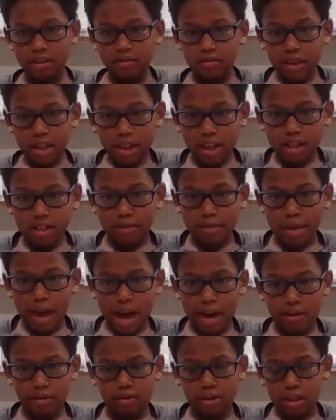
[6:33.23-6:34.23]
Really doesn't
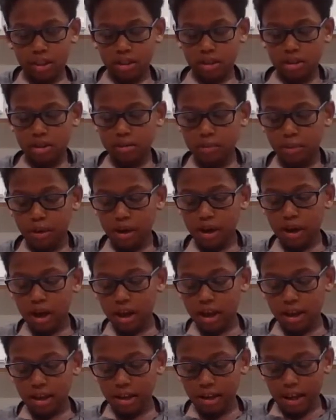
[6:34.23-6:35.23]
matter. Just put
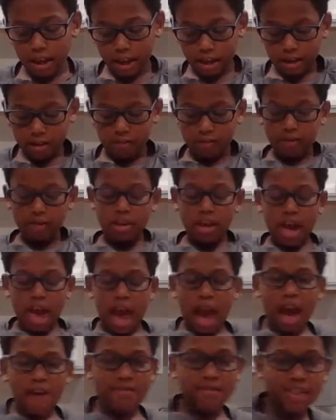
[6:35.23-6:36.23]
in like
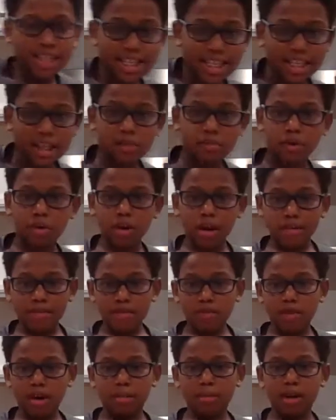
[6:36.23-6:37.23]
half a teaspoon if you
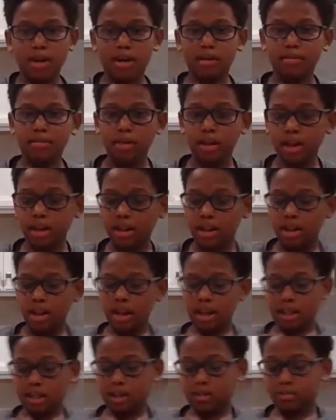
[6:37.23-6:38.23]
want to make them
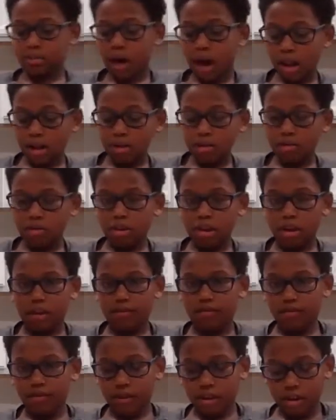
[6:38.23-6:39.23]
like smaller than a
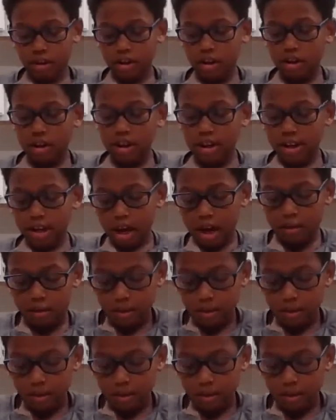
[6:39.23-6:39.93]
foot. Now